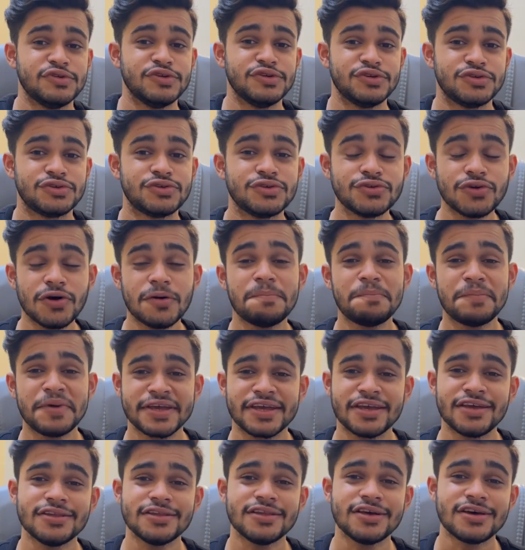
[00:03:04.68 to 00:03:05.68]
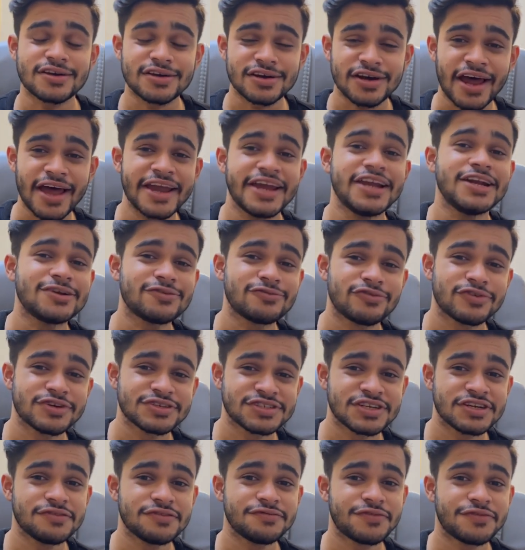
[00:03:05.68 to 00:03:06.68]
You know, picking the right
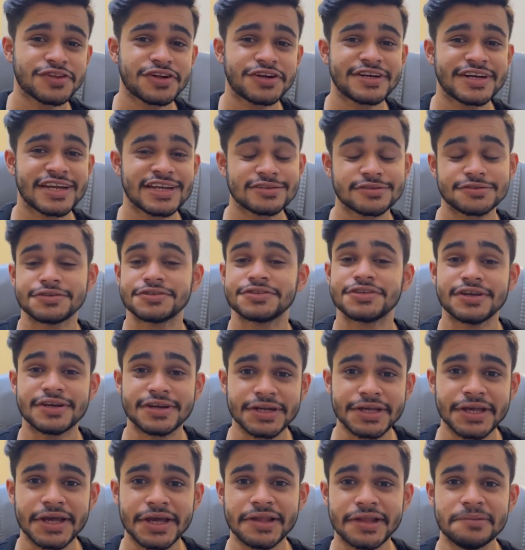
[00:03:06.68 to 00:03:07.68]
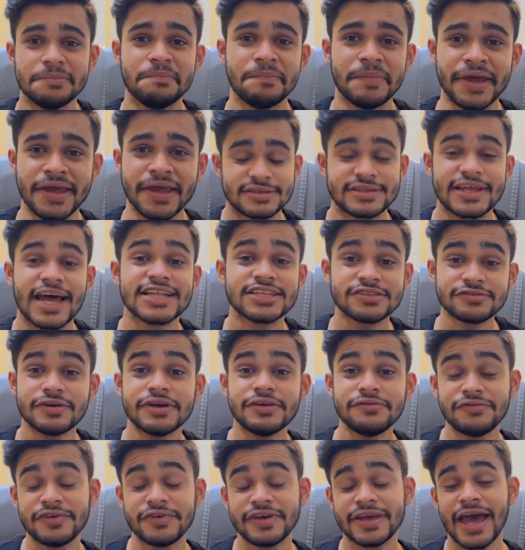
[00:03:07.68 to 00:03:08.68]
question for the test is a real pain. That's
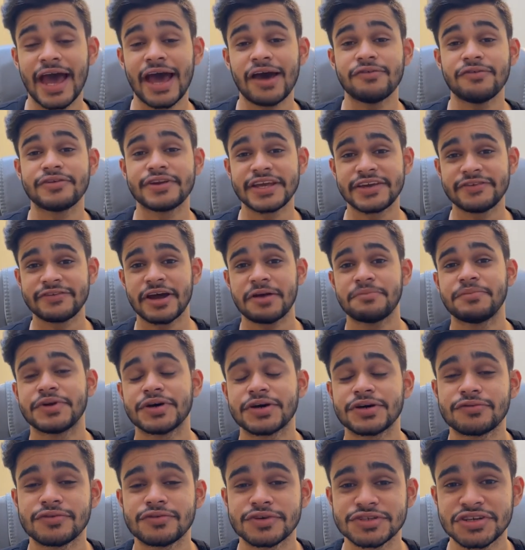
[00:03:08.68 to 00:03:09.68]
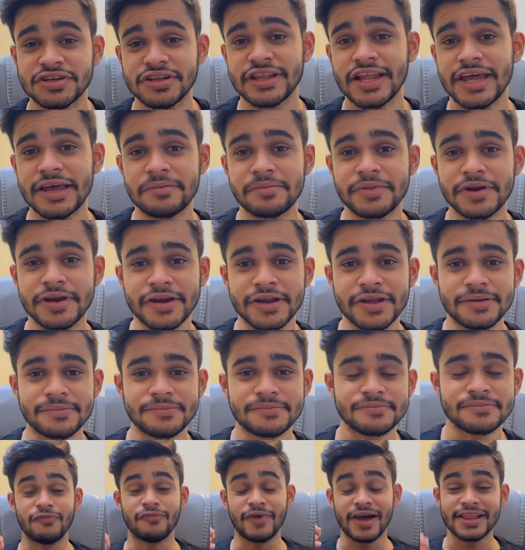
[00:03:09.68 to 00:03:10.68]
why we have revamped our question
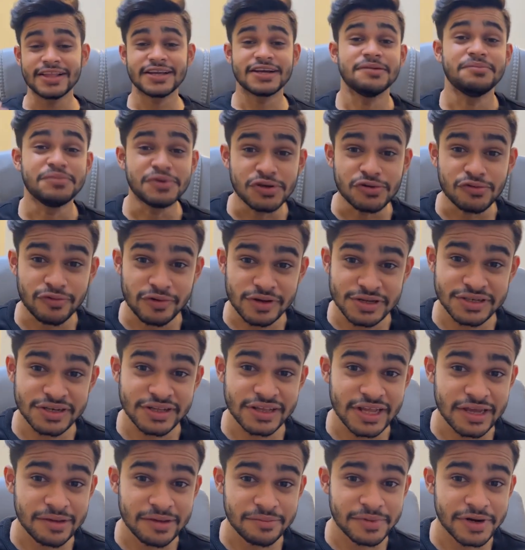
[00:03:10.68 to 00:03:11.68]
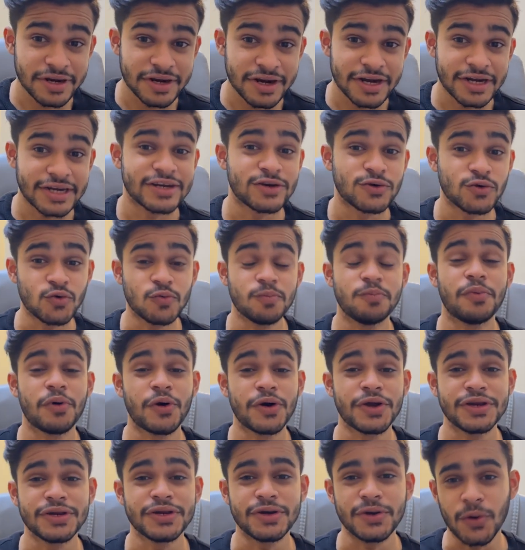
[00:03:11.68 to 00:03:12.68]
library. Welcome to Question Library
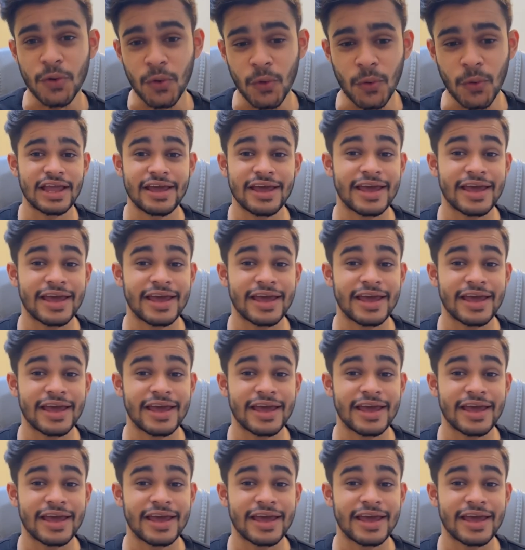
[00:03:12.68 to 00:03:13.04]
2.0.